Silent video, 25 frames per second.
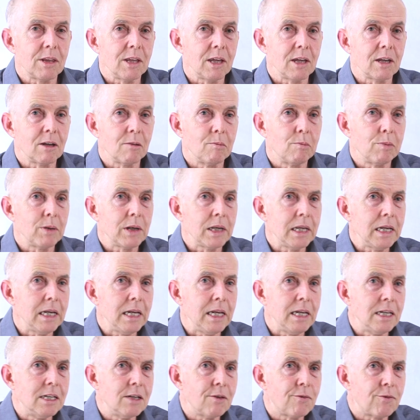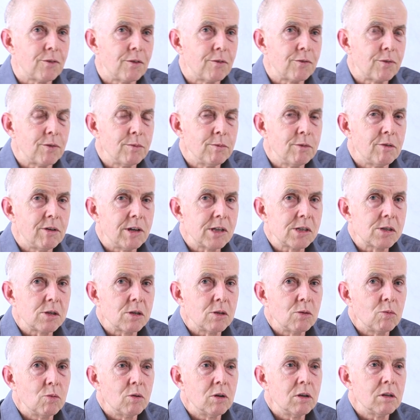they're completely different from the rest of
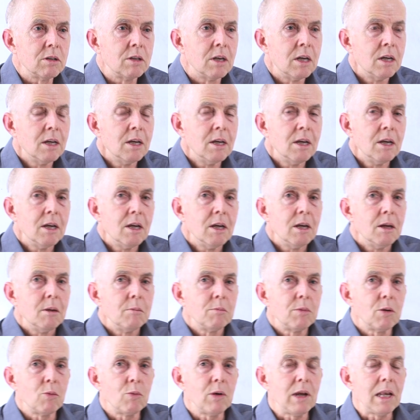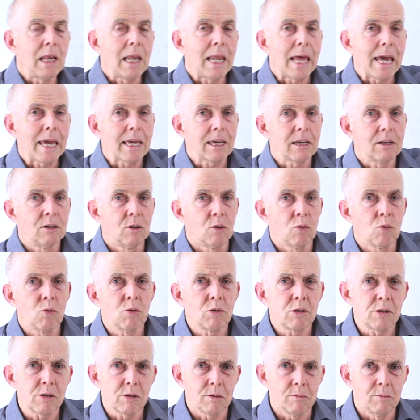the world, but we lack an
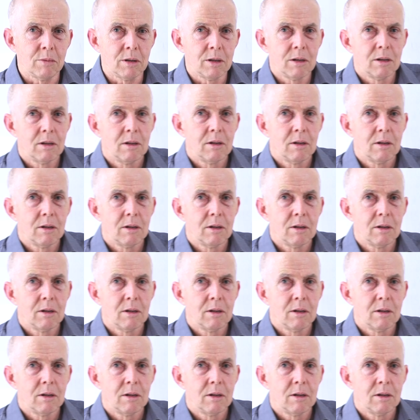autumn.